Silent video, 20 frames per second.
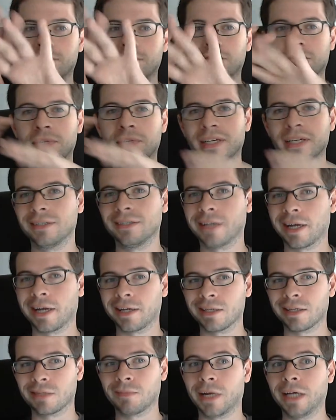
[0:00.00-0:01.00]
for me, a
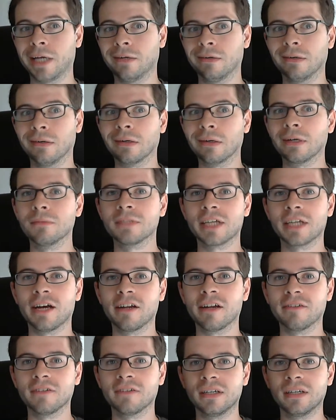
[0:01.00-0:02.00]
giant spider comes
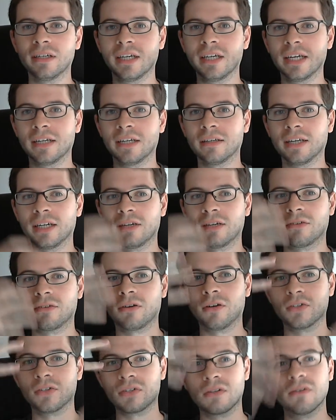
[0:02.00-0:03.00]
out of it and like
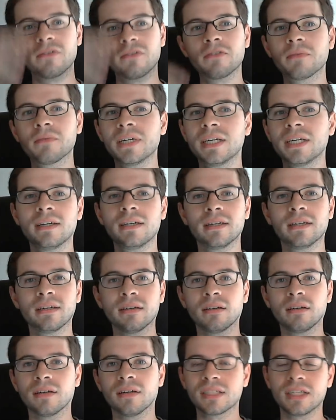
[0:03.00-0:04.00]
crawls all over me
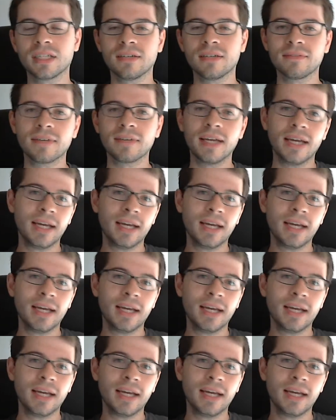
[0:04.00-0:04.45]
and all that stuff.